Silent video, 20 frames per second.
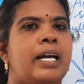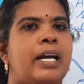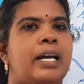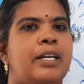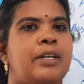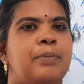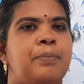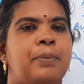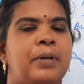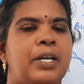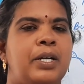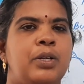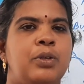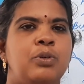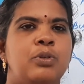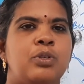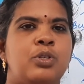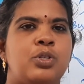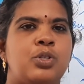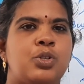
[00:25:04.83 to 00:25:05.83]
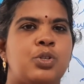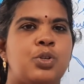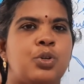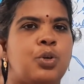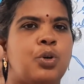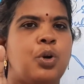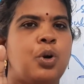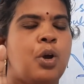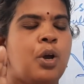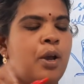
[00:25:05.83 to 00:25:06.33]
and produce
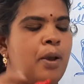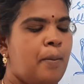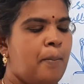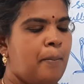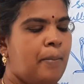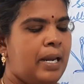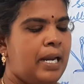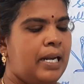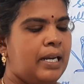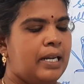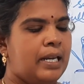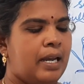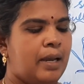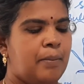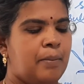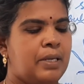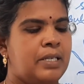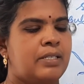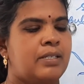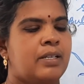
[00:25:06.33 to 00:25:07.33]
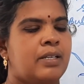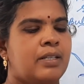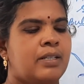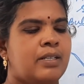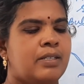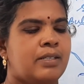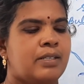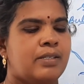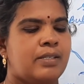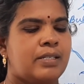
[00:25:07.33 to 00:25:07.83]
two male gametes.
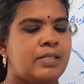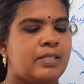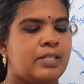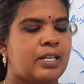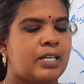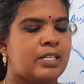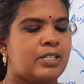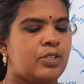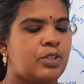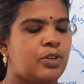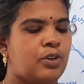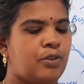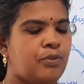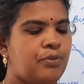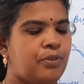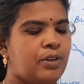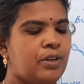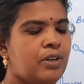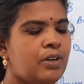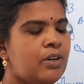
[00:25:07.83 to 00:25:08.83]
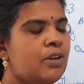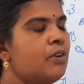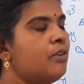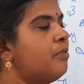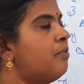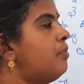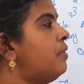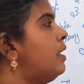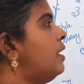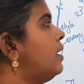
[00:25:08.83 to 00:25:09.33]
This is the structure of your
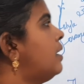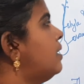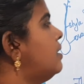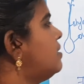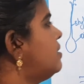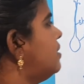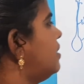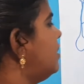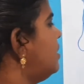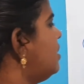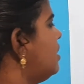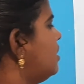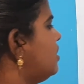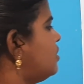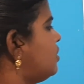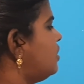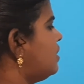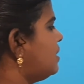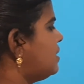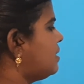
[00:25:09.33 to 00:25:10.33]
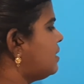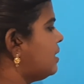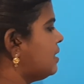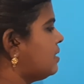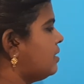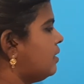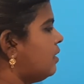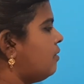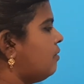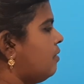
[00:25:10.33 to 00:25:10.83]
flower. Listen. So the
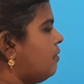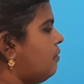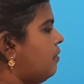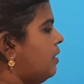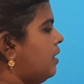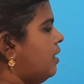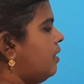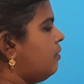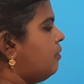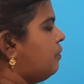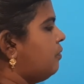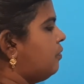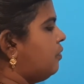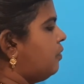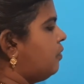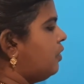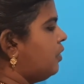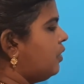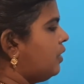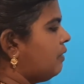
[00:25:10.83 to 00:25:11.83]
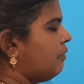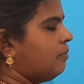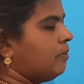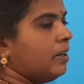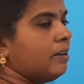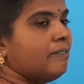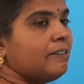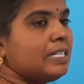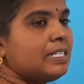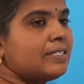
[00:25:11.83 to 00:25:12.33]
structure of a flower
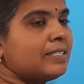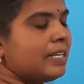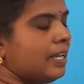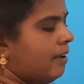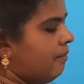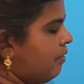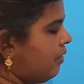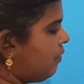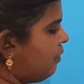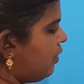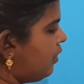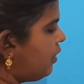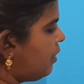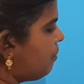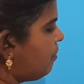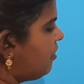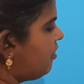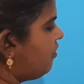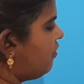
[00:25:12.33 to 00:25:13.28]
is having four